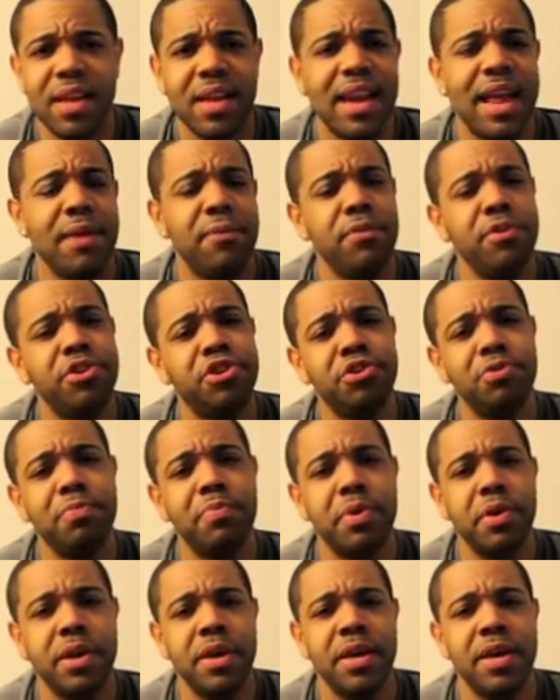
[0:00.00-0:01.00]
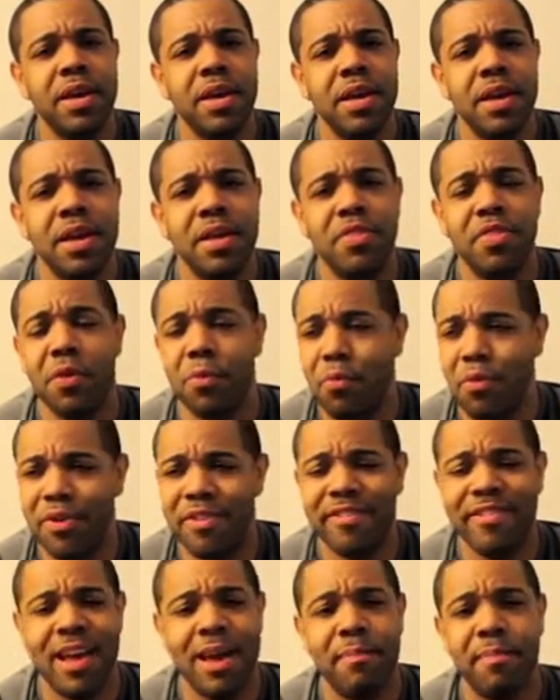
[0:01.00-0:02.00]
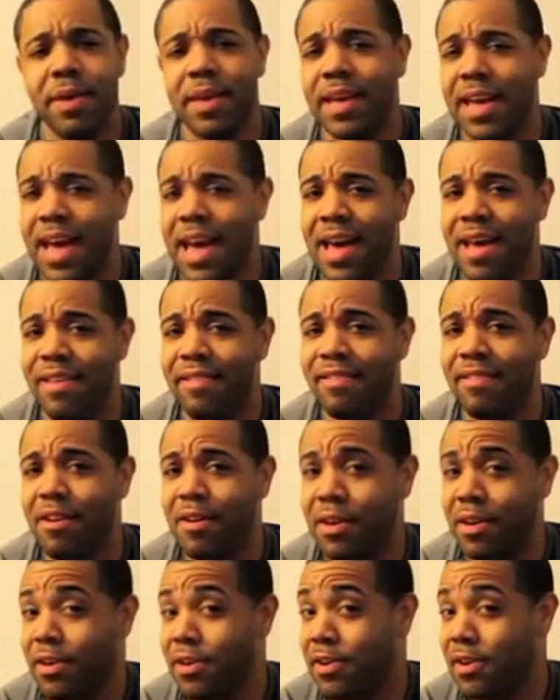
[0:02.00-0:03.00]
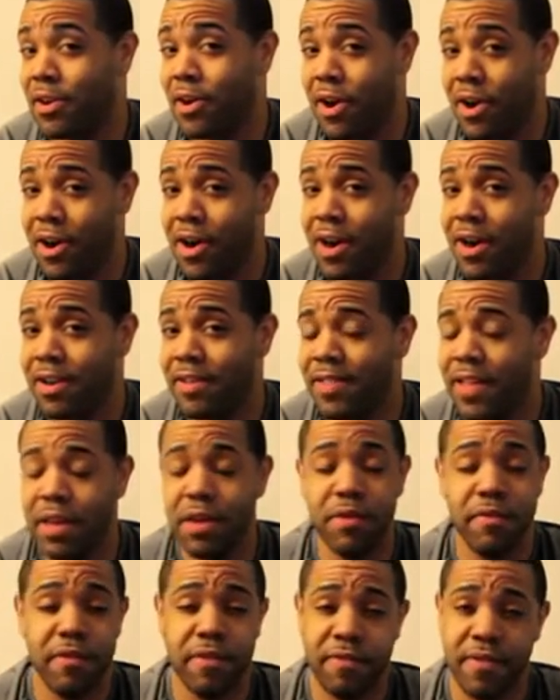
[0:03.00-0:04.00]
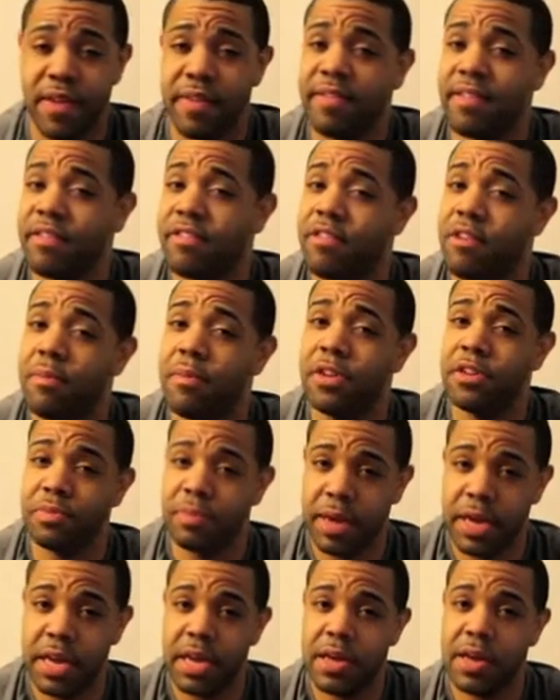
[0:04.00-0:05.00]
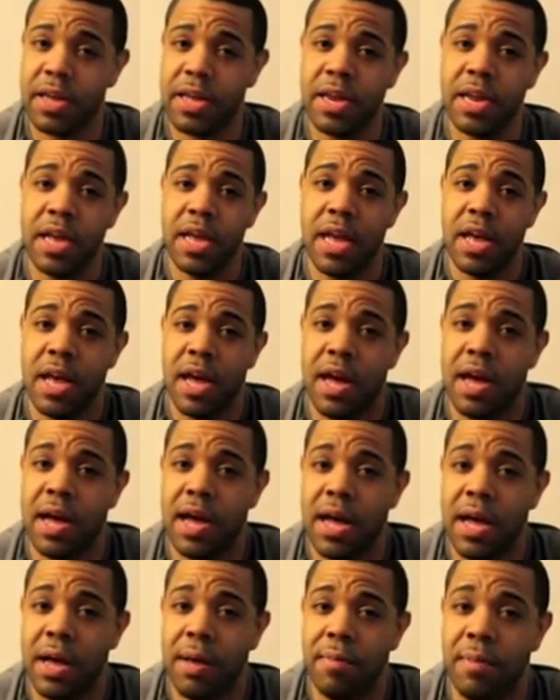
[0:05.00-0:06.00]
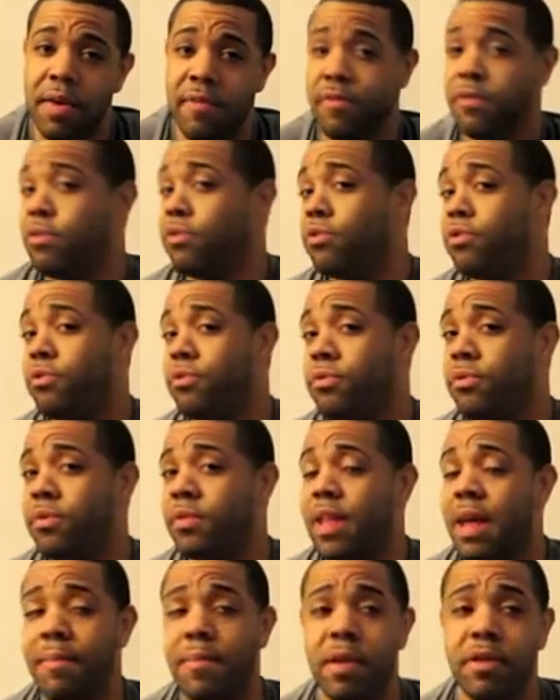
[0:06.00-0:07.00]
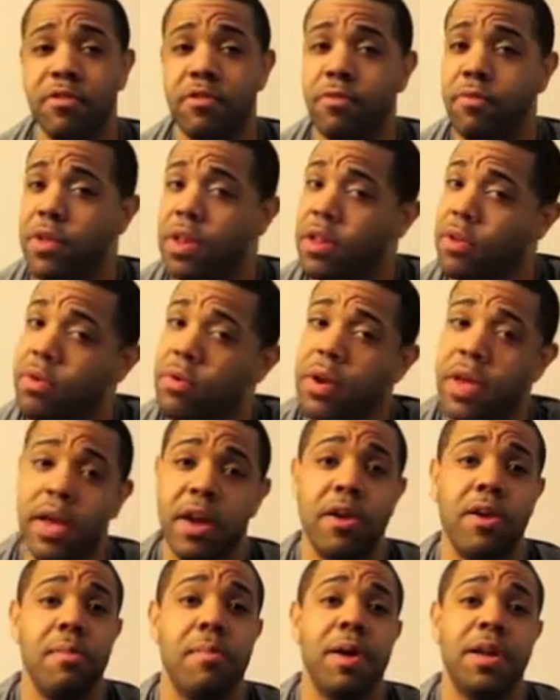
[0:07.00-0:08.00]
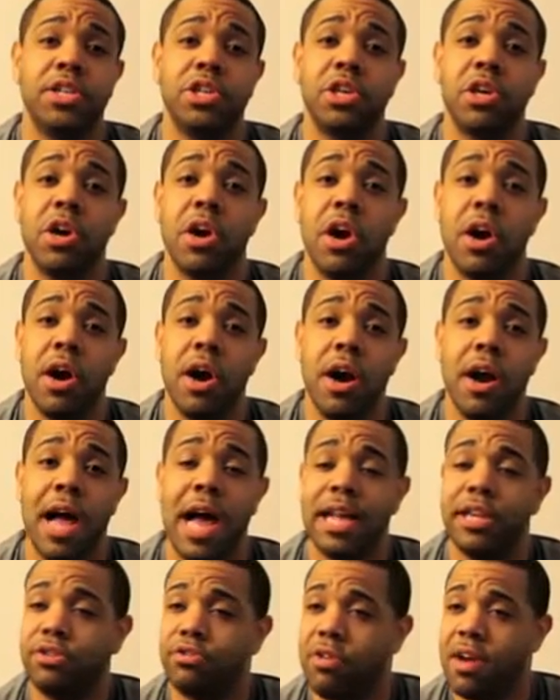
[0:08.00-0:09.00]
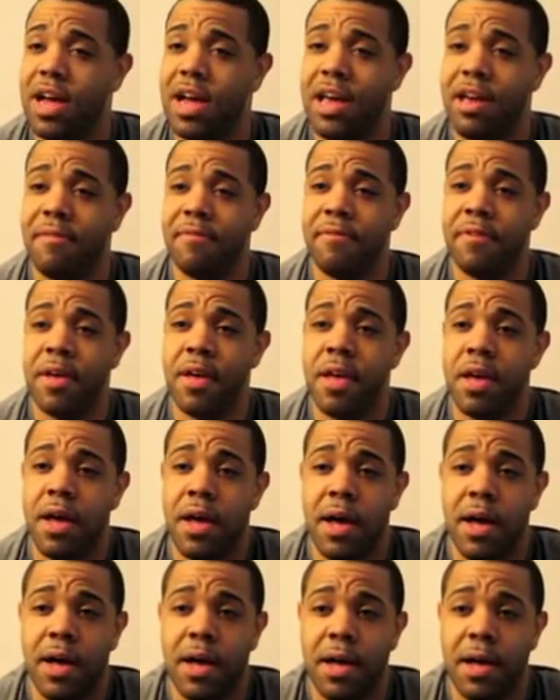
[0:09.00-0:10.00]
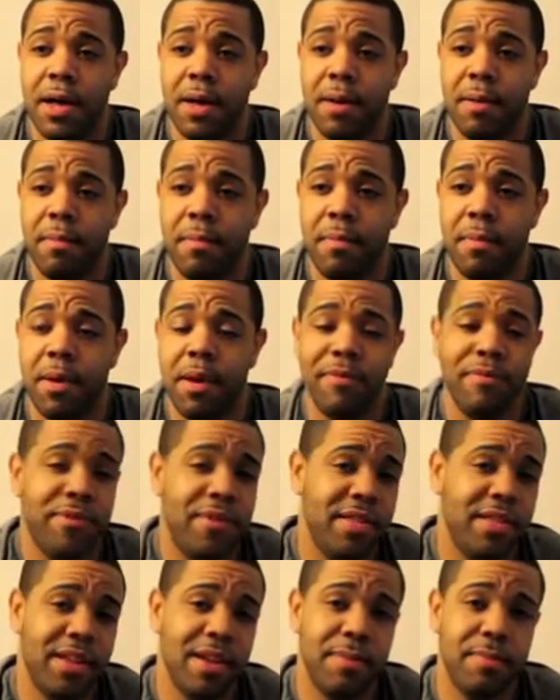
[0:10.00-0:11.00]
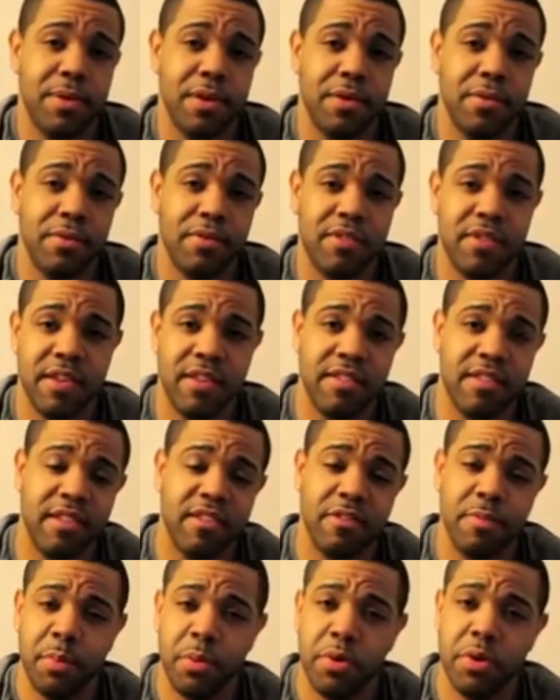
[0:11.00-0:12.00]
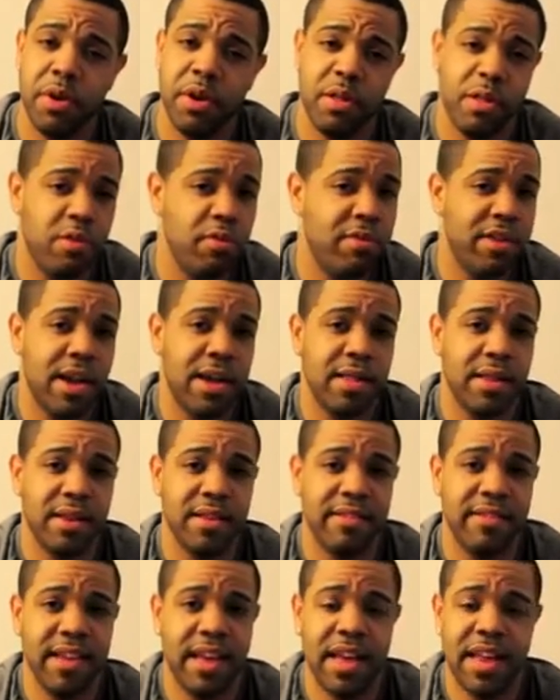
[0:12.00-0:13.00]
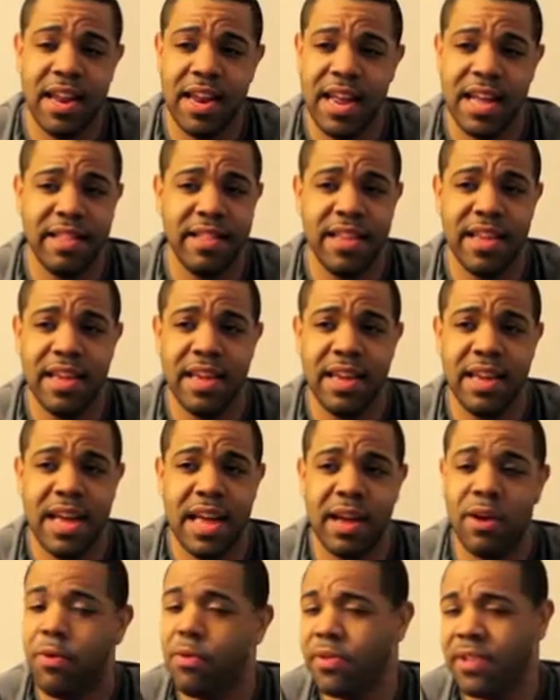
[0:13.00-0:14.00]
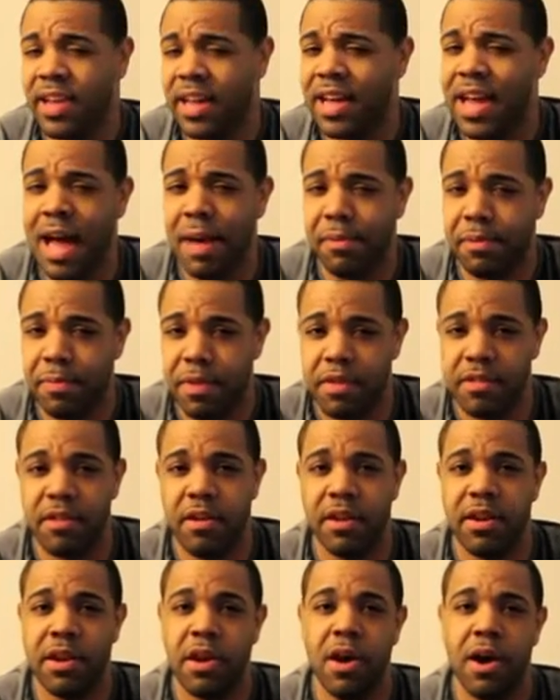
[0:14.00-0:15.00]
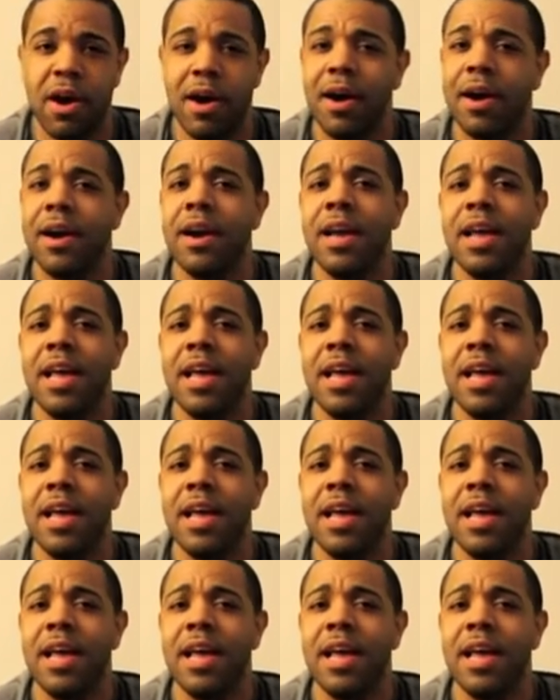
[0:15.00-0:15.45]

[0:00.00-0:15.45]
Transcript: like, would you put the worst type of gas on your car that you've invested so much money on? Um, if you do, that means you really don't care about your car. I drive um, a VW CC Sports 2010 and I think I always get compliments on the car.